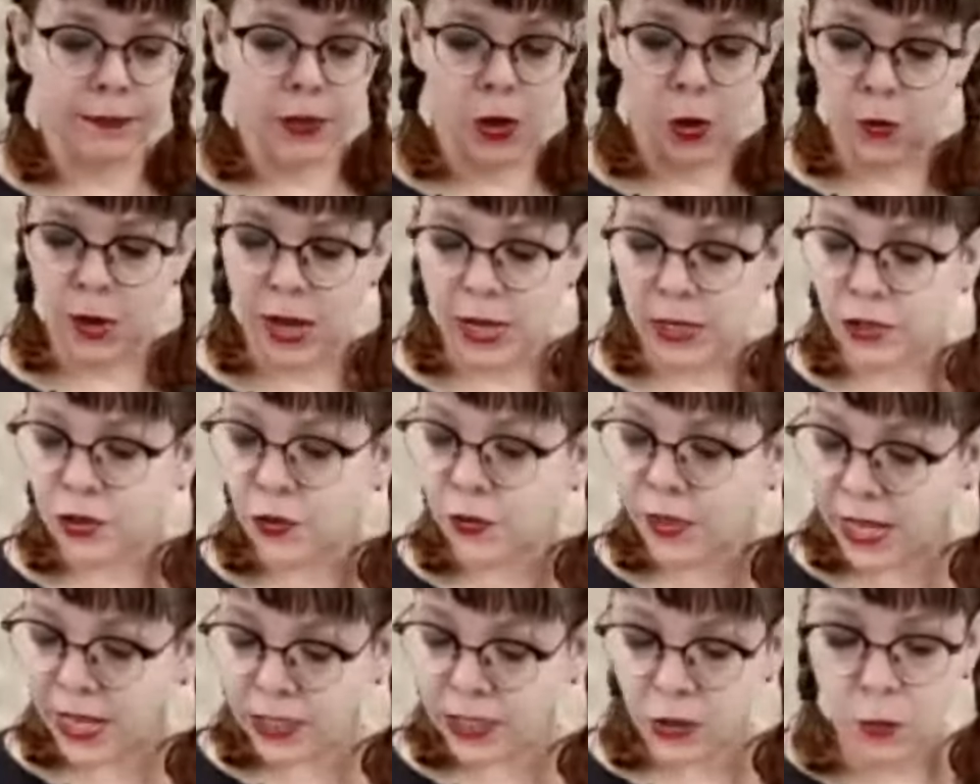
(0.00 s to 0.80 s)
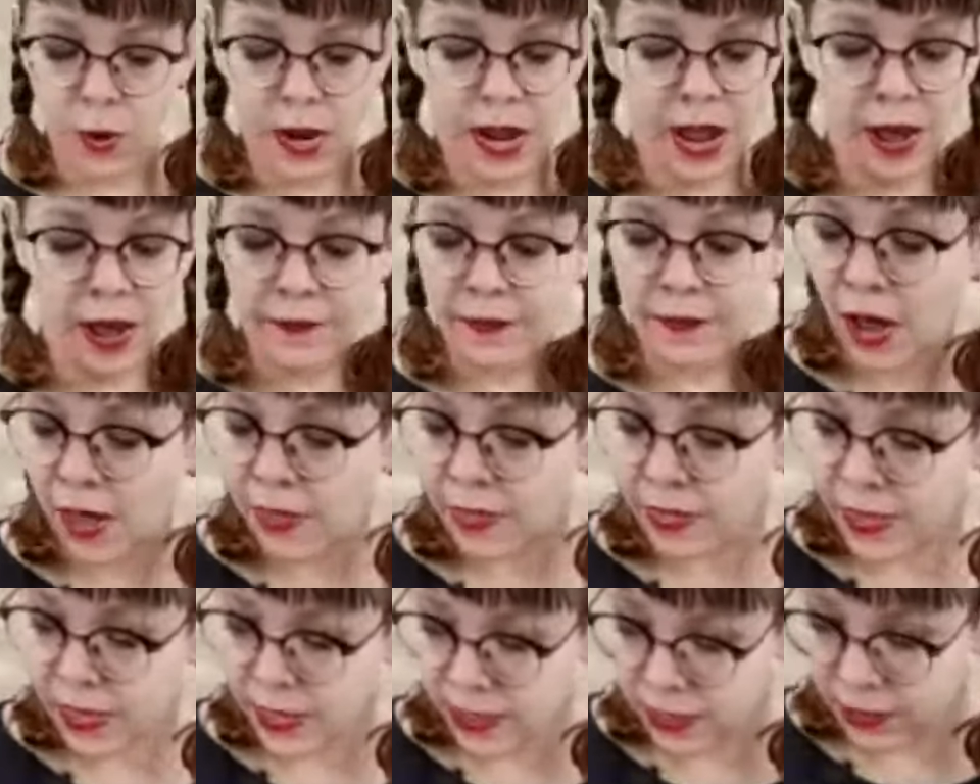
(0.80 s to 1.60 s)
Okay, so that's the way I've
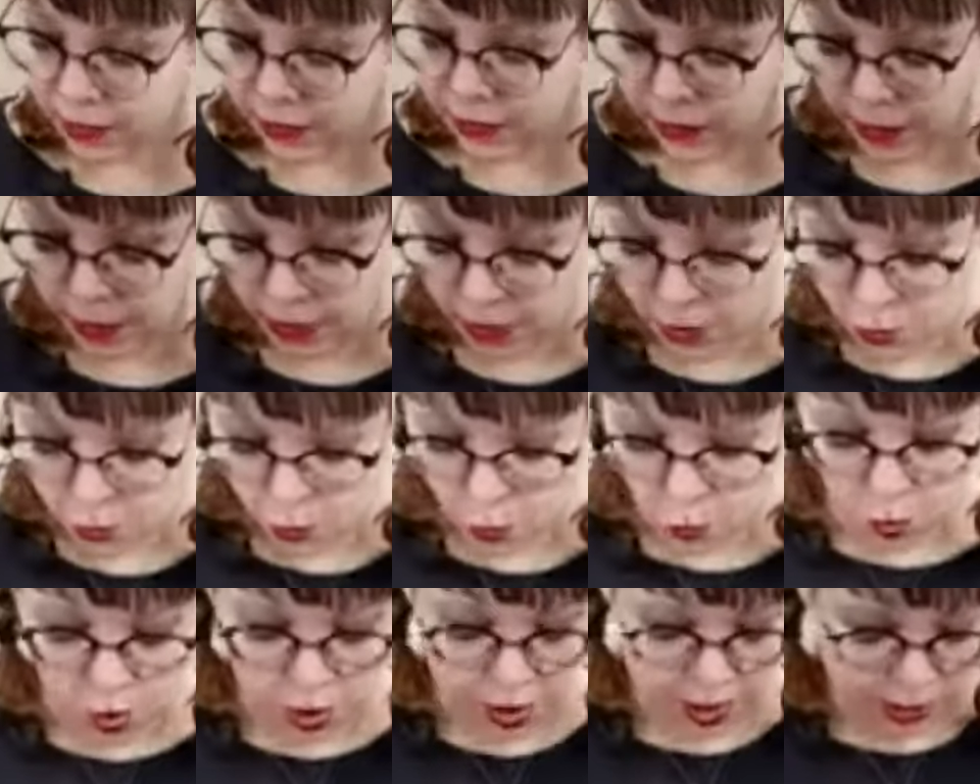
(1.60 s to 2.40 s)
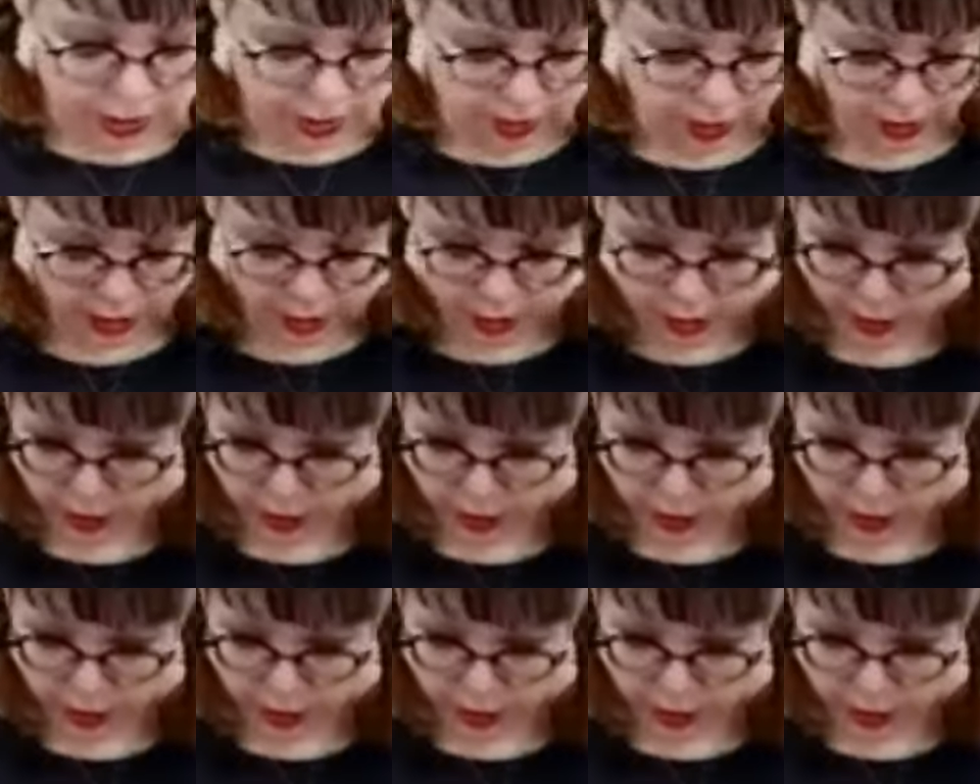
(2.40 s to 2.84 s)
got this one